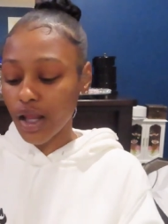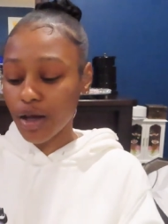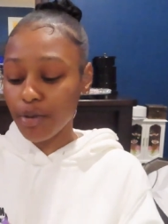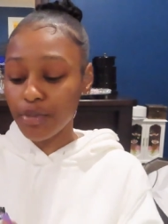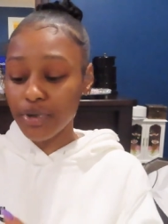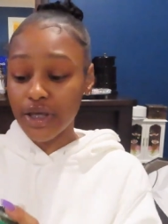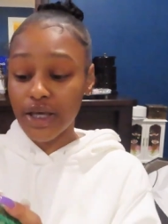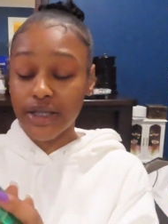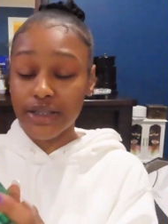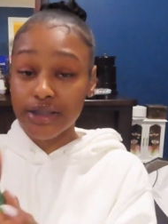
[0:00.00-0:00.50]

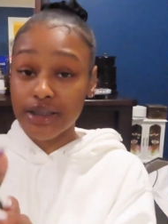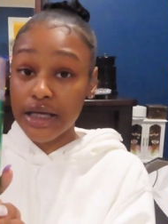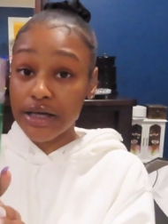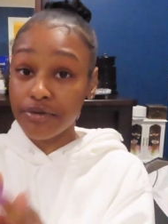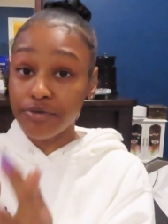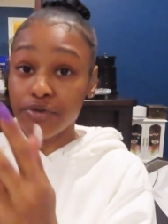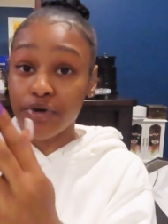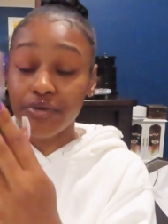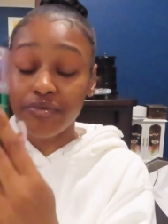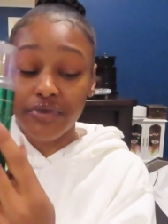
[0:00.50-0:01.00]
But yes,
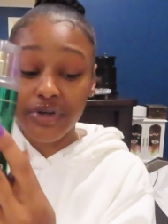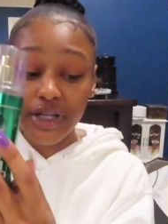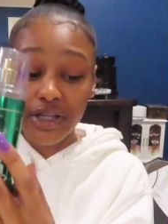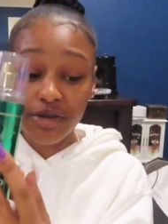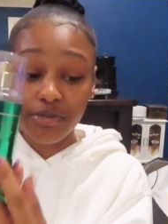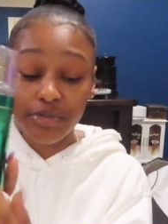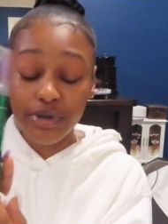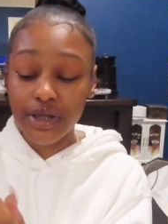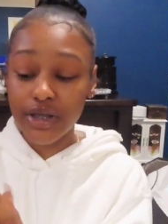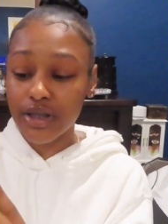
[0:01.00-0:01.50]
that warm
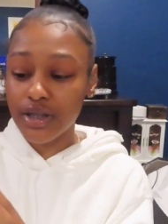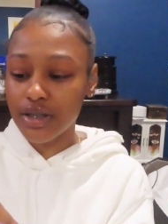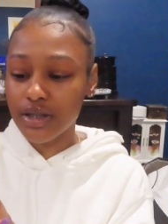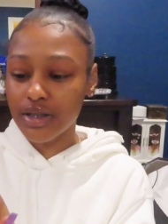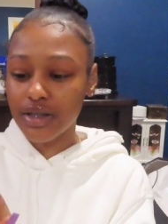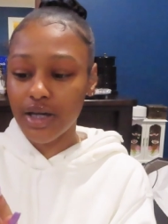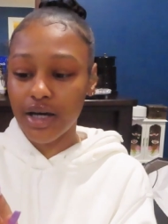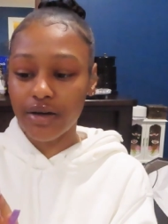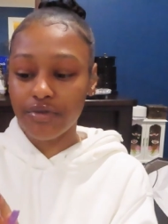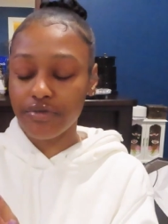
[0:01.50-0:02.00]
vanilla bean,
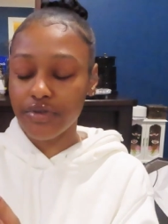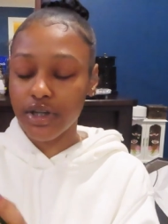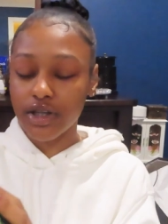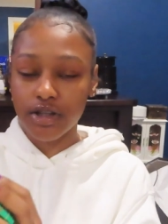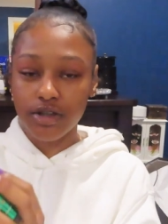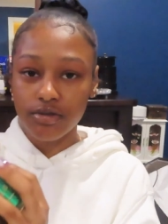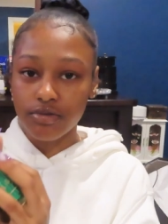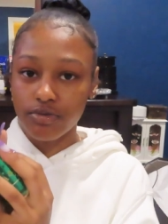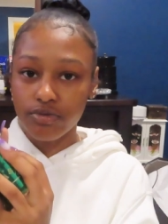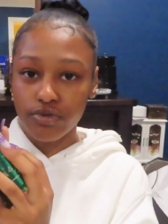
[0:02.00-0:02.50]
not
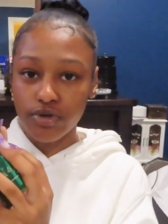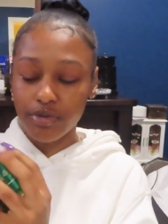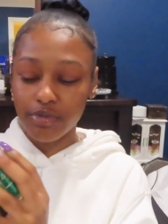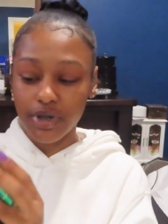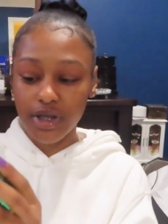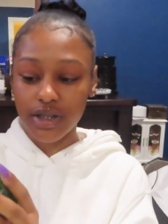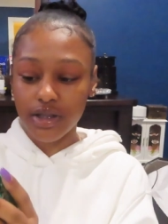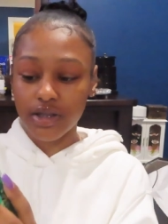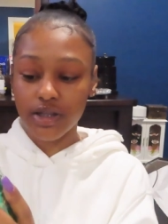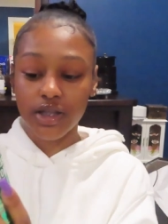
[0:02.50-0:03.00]
vanilla, warm
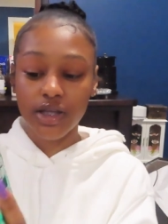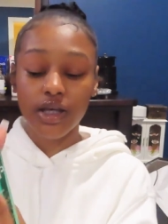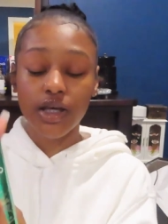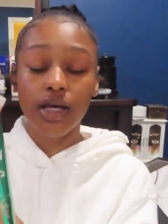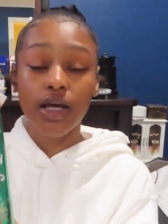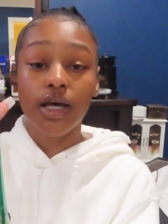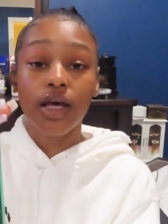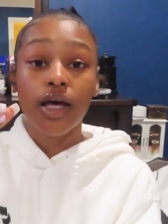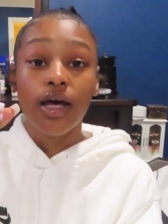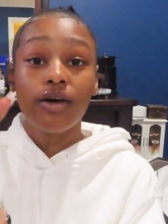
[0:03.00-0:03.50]
vanilla thing.
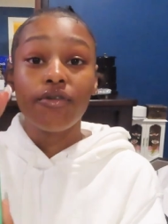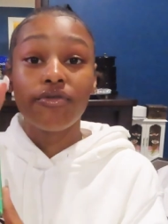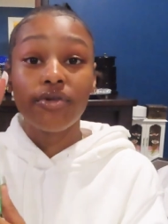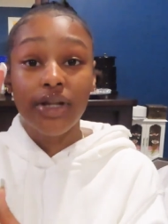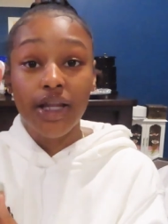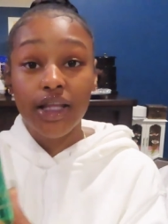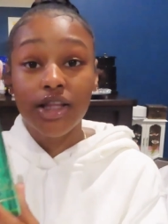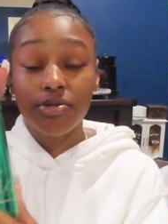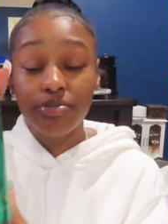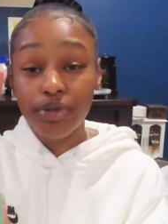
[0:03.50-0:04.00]

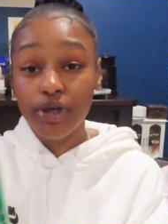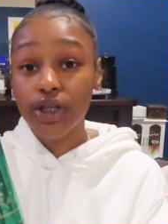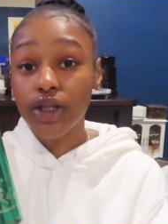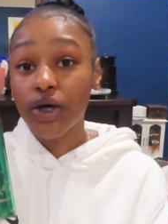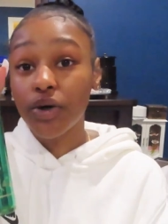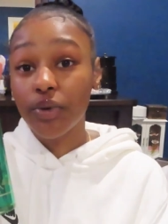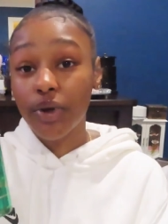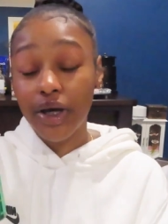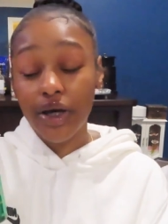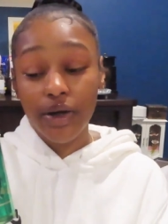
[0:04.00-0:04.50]
Vanilla bean
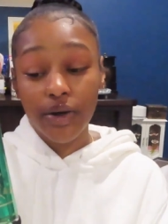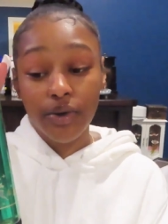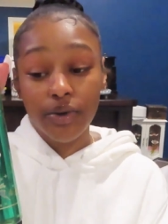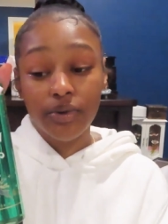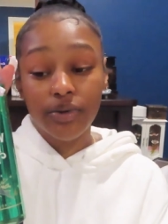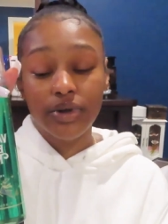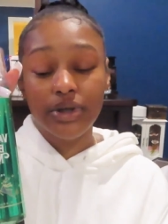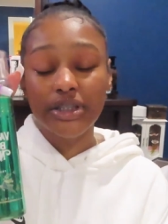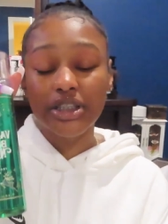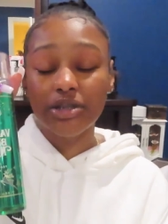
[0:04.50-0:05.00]

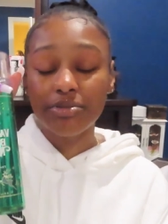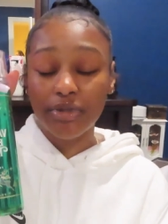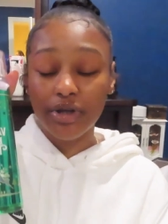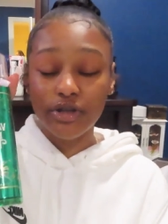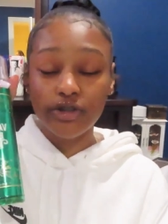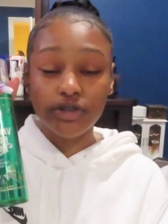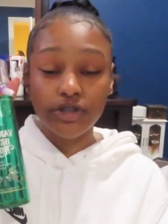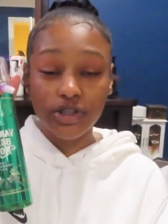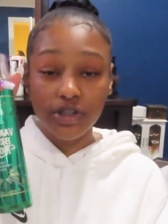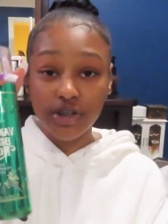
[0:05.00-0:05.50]
oil
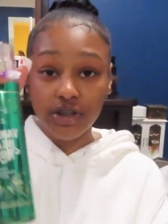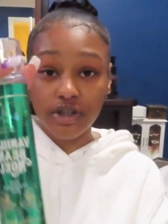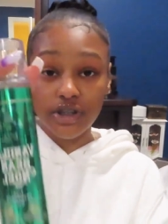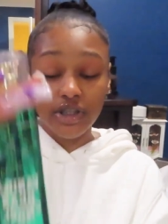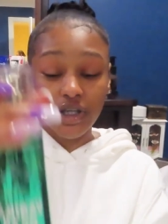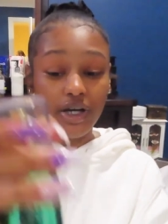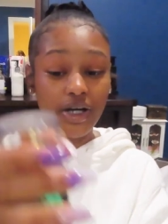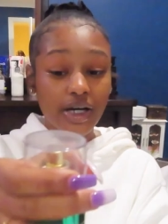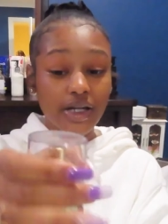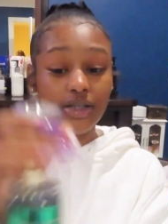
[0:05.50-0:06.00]
smells good.
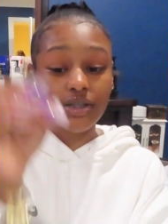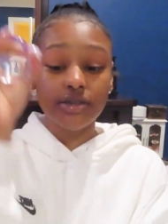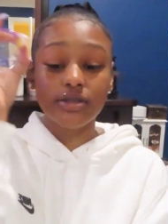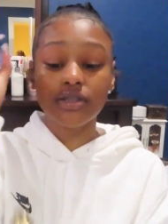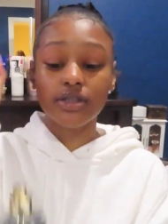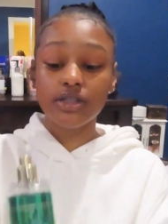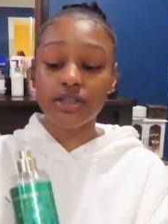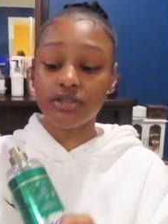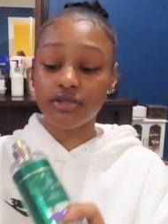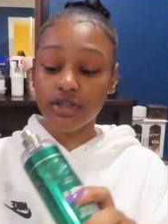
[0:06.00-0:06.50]
Y'all gotta
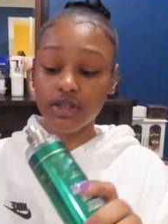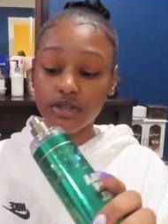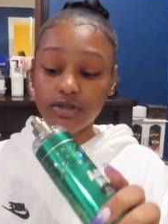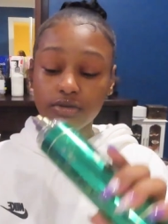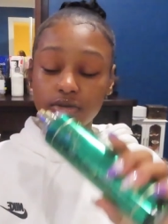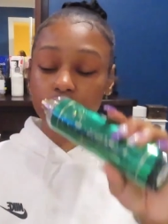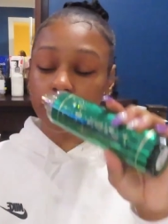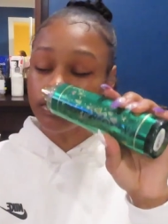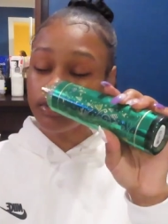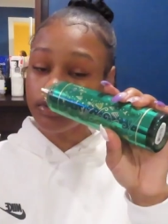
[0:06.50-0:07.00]
sniff this
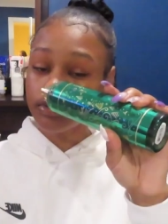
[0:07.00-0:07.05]
one.